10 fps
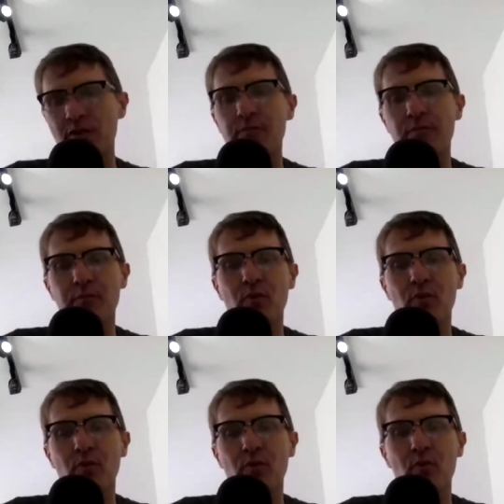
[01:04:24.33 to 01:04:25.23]
the
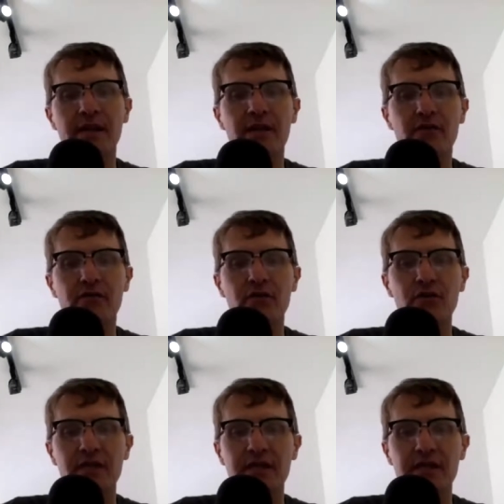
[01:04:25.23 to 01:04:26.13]
point
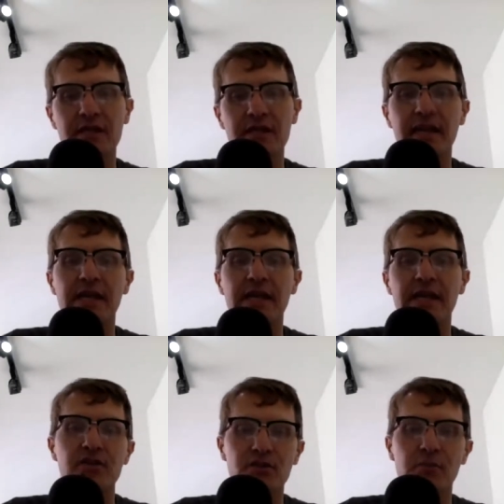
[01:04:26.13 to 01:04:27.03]
of using the
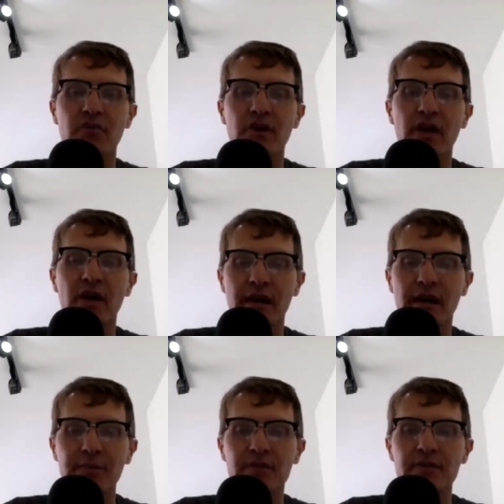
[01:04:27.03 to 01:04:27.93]
technology is just to
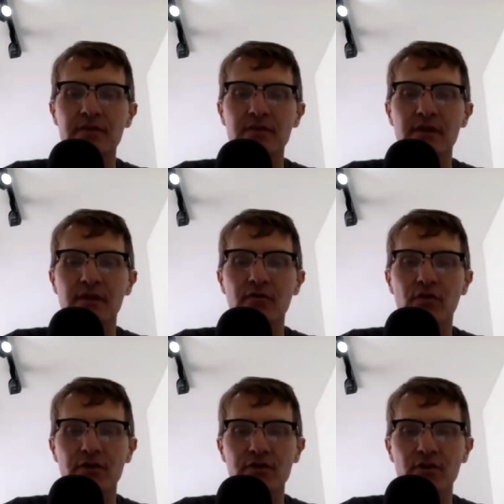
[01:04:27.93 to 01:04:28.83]
provide
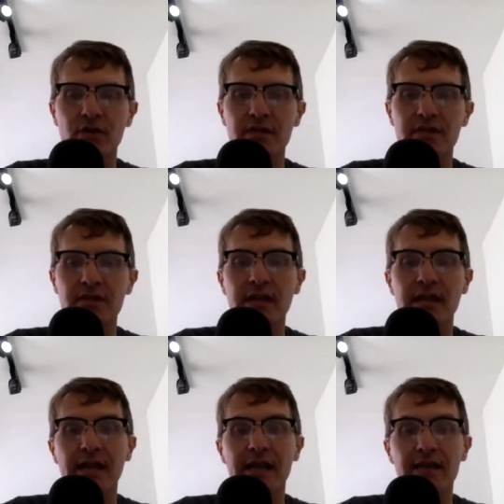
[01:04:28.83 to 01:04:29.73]
options uh, for the
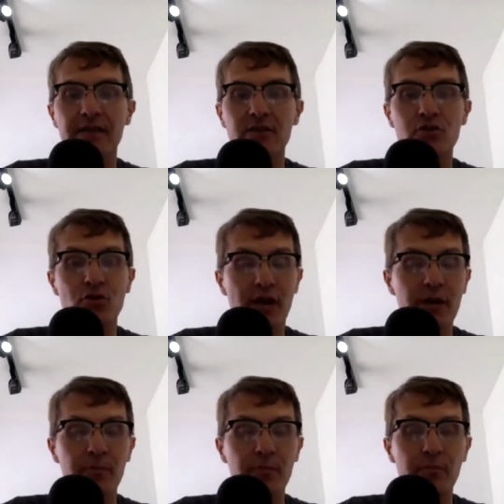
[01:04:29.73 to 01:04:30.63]
students
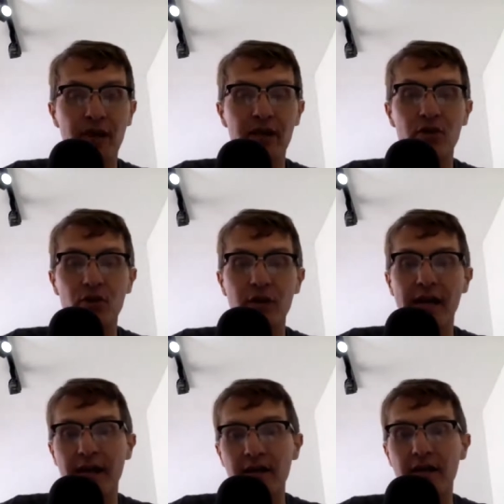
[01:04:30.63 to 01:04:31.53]
and try to
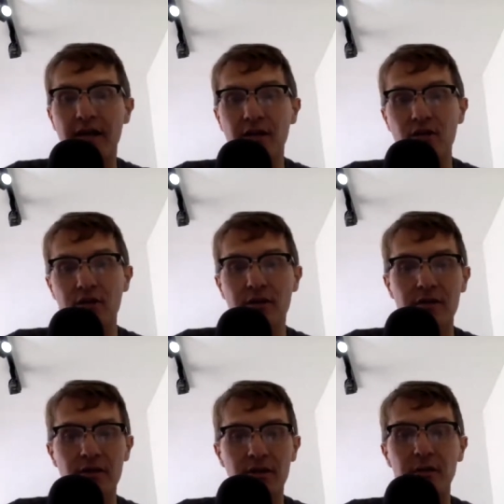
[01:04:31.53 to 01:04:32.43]
provide a good outline,
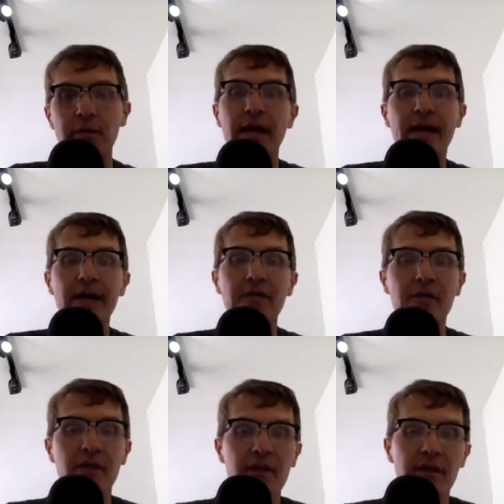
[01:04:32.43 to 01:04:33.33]
a good clear
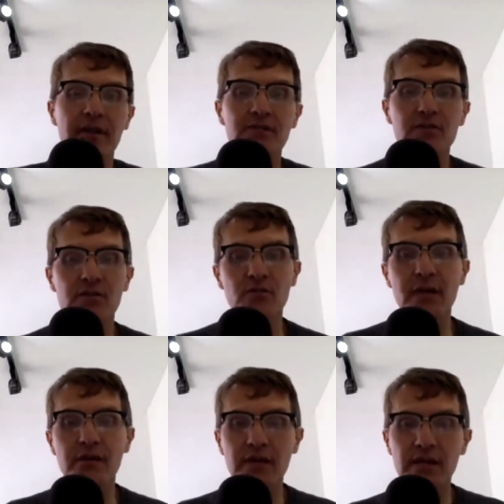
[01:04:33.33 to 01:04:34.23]
path as
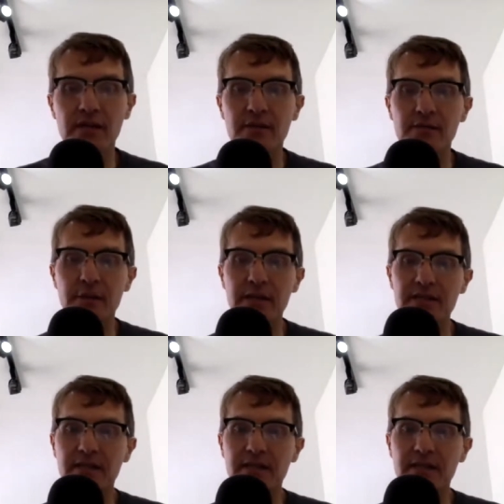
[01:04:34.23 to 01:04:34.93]
to how they can